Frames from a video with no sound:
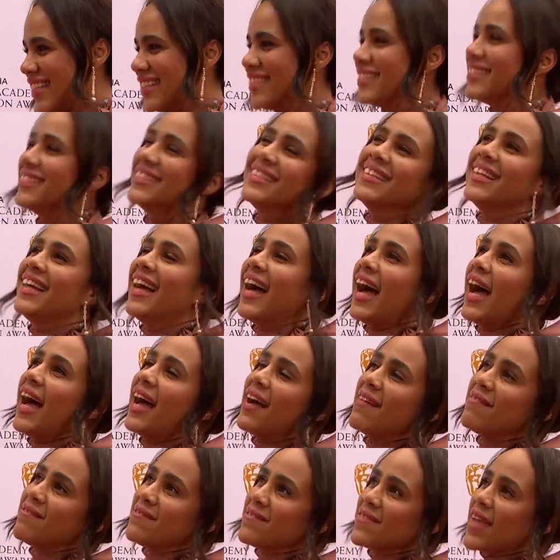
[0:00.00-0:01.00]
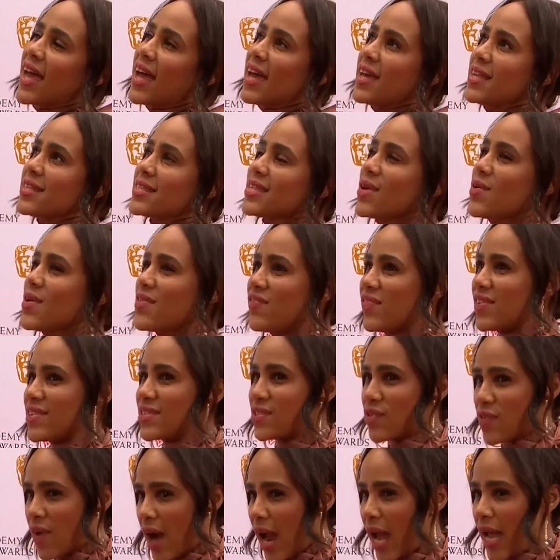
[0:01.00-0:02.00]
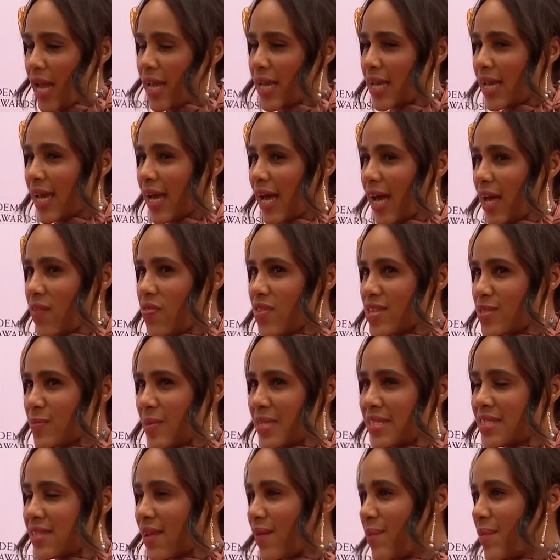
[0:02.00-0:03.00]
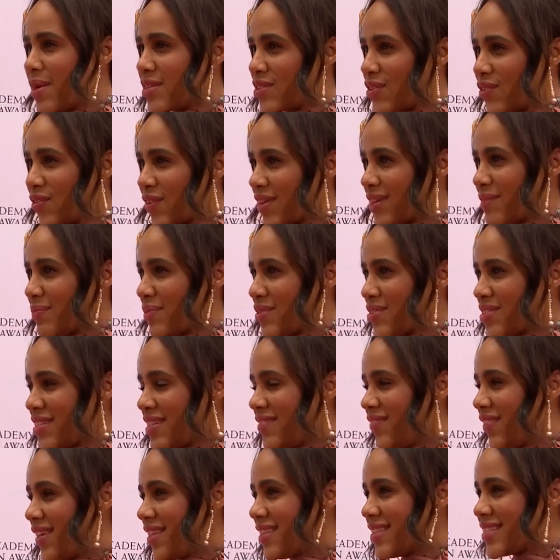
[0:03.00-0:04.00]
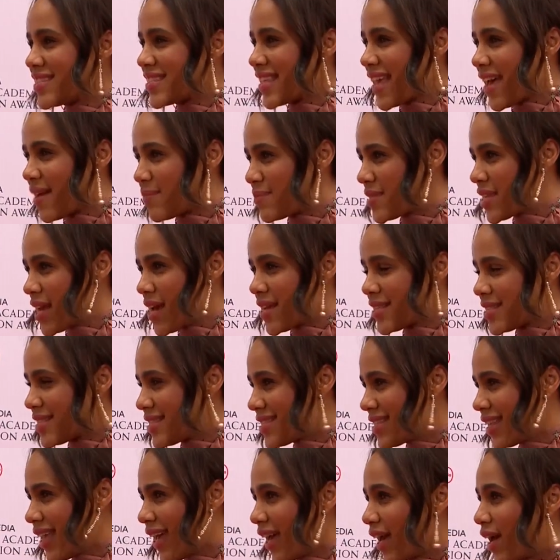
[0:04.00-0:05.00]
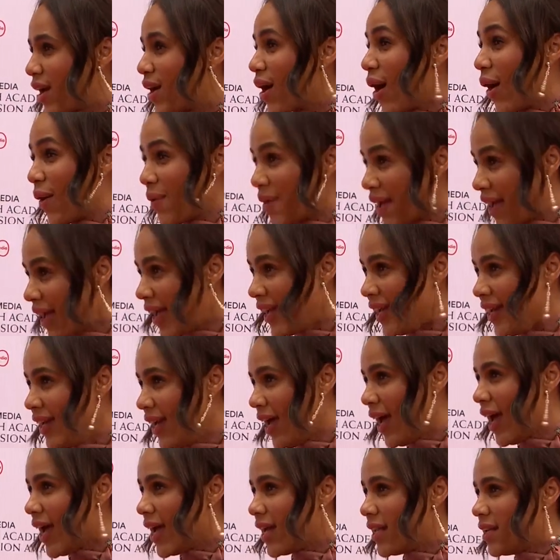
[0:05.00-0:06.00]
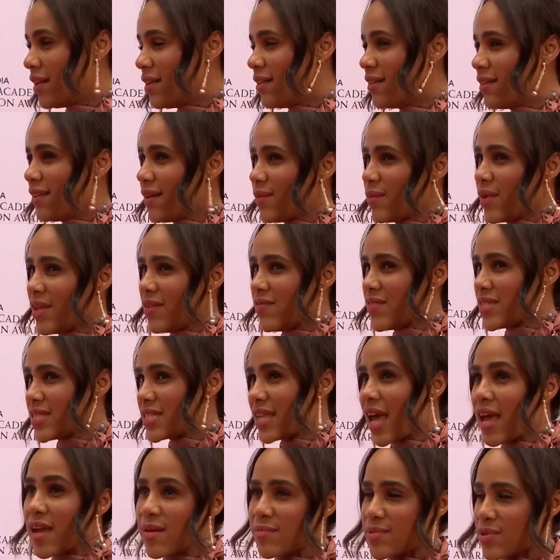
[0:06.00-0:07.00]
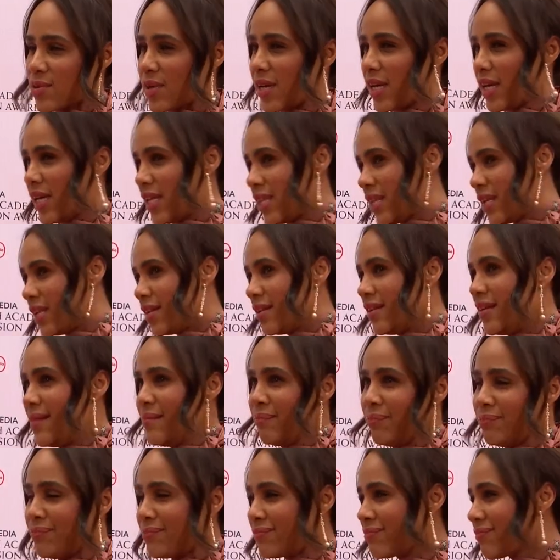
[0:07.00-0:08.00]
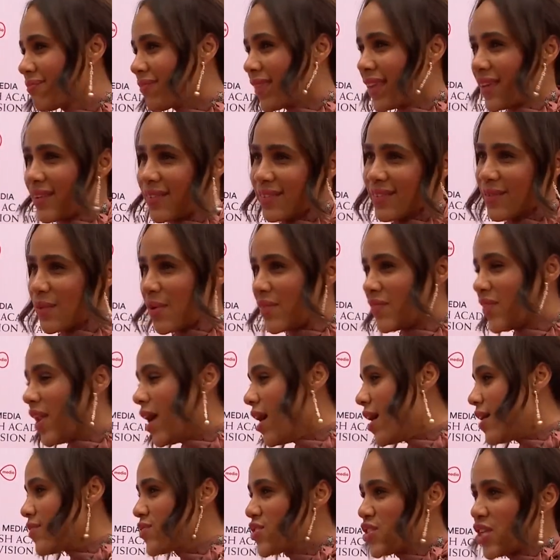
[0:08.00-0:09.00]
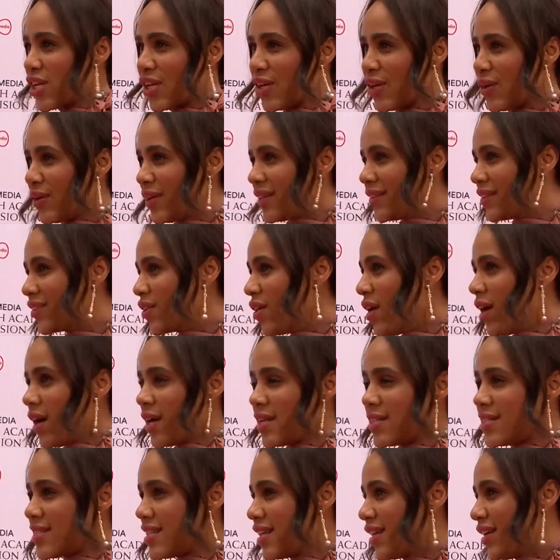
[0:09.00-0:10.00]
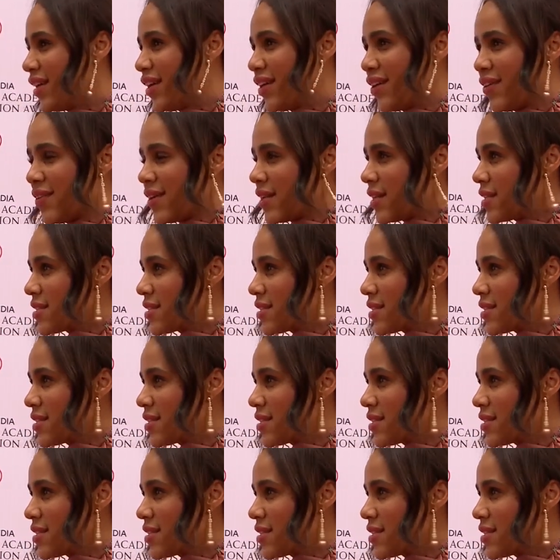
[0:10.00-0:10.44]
Just the haze. So it feels great. And there's been so much incredible TV that's kept us going and that we've escaped with and we've laughed to and cried to.